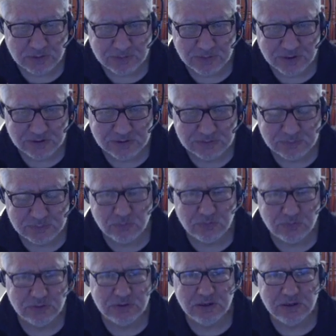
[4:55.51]
basement
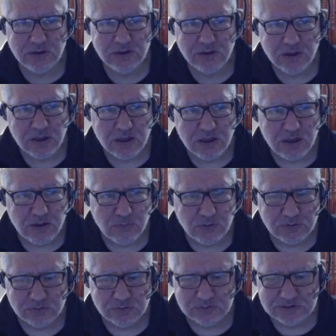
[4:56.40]
with
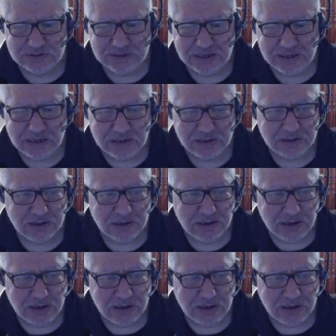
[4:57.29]
Windows 10.